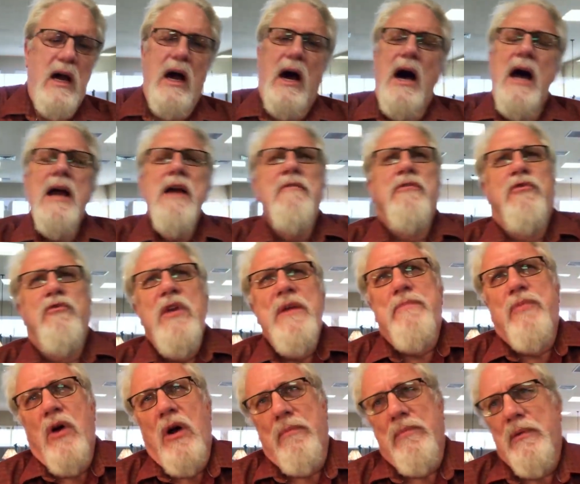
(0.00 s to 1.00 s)
I have 3
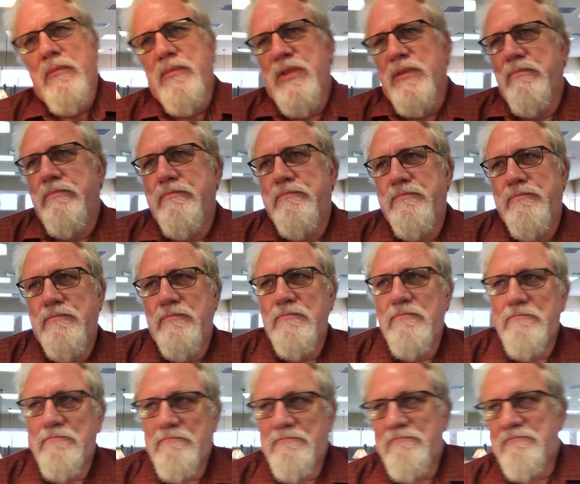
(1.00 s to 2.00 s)
problems.
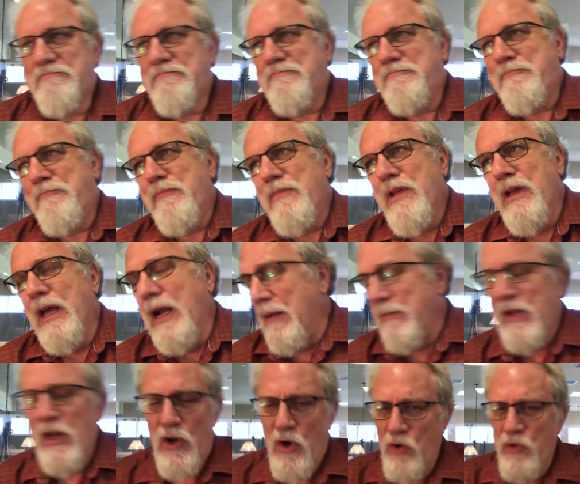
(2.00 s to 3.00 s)
And
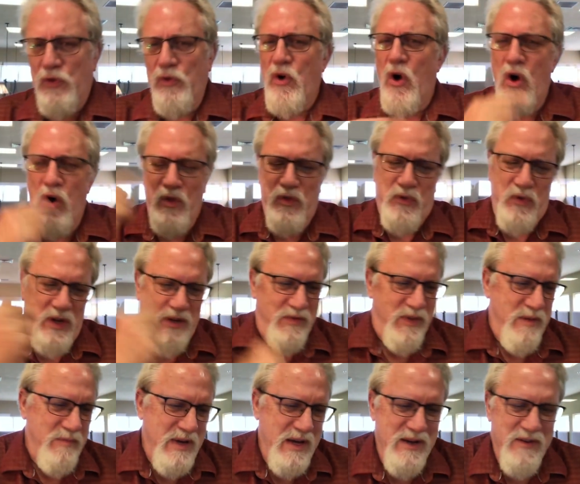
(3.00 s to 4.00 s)
I'm going to go through all 3 of
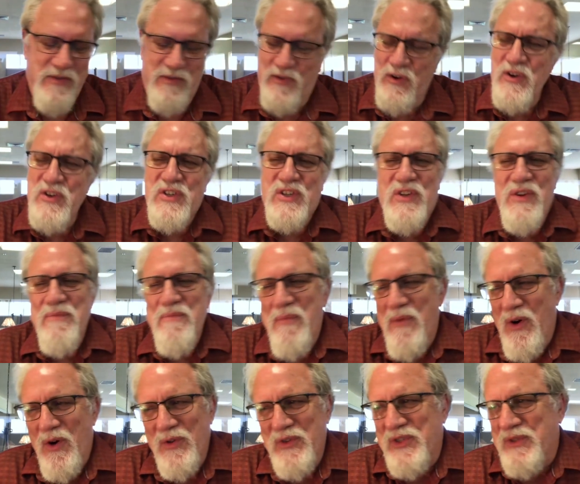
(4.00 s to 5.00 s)
them. First and
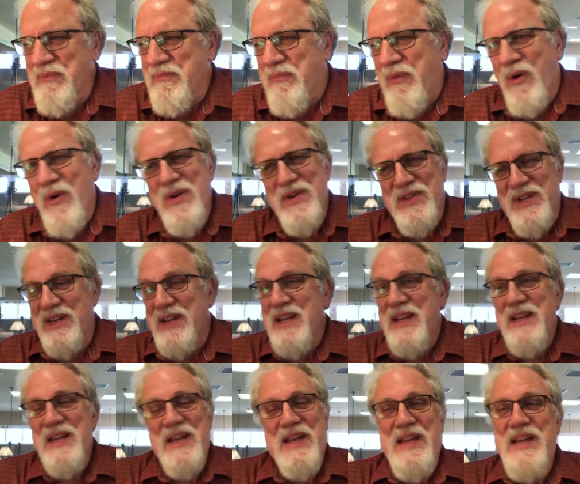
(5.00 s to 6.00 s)
most important,
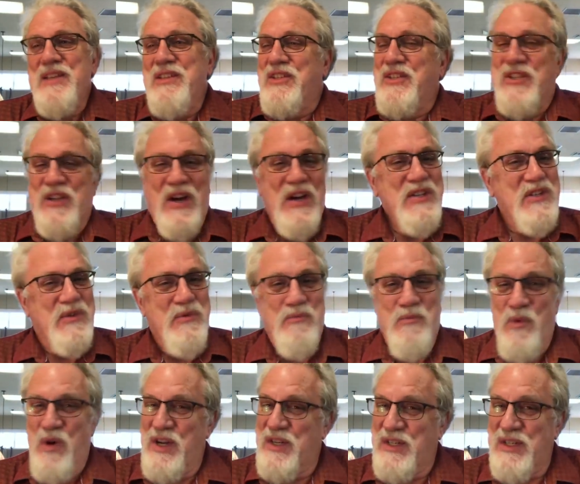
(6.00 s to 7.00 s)
he just
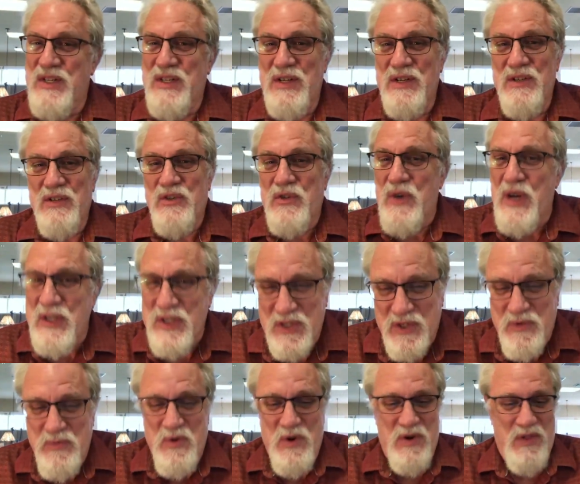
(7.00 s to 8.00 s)
wasn't
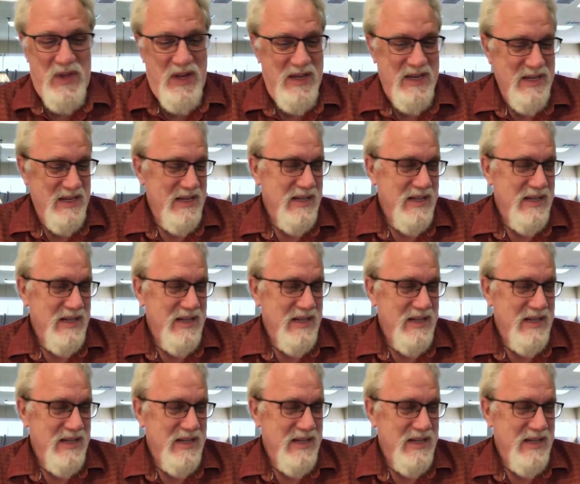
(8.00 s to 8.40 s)
trustworthy.